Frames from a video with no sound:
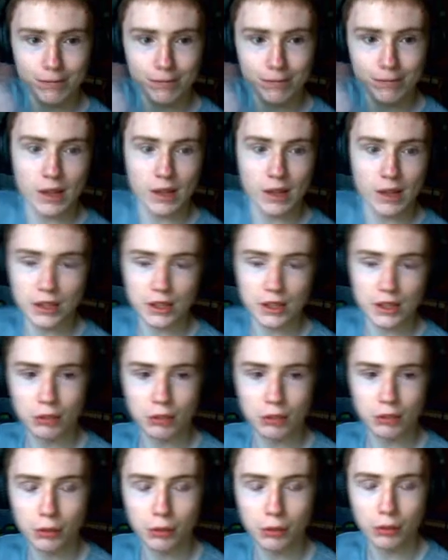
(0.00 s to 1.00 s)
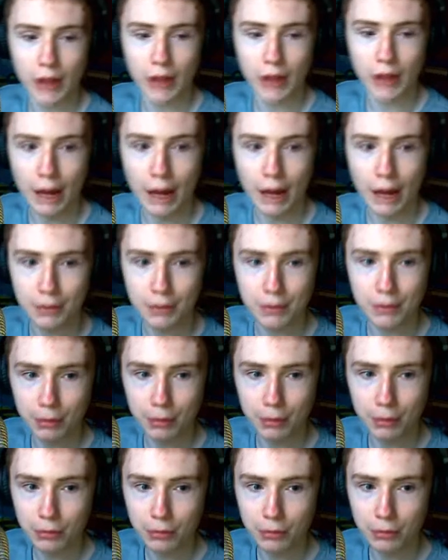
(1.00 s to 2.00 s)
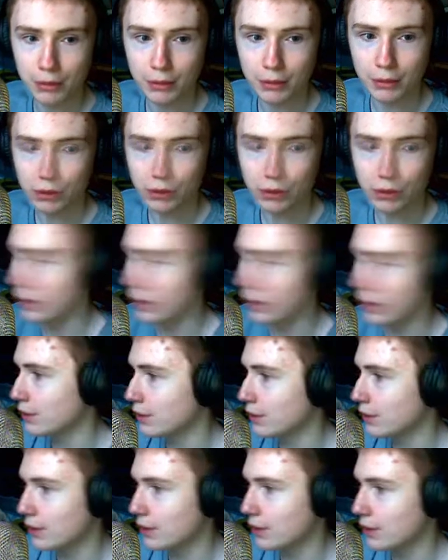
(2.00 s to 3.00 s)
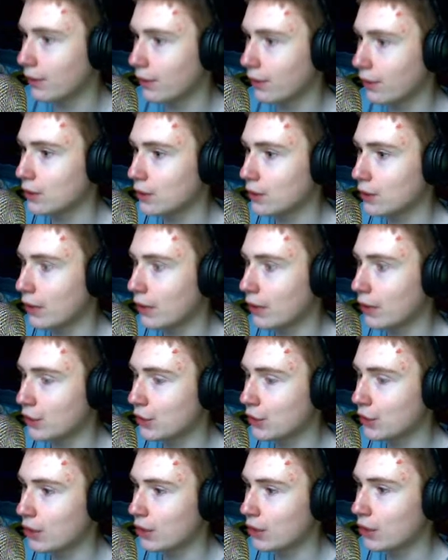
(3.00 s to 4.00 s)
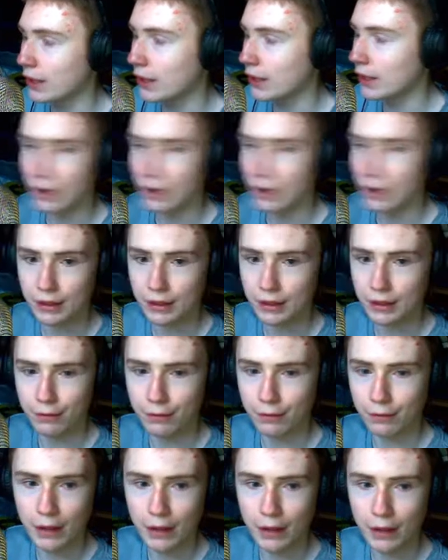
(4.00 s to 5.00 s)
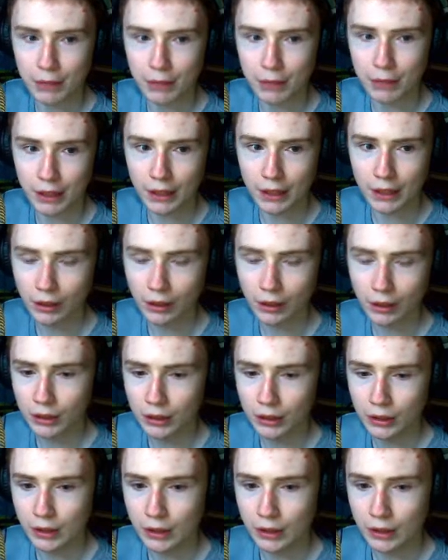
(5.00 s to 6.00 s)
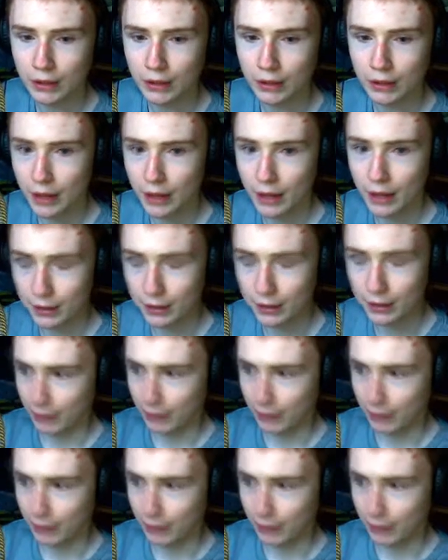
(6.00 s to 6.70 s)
This is the one where you have to be Bumblebee, I'm sure, and I think you have to try and defend Mikaela, and then you have to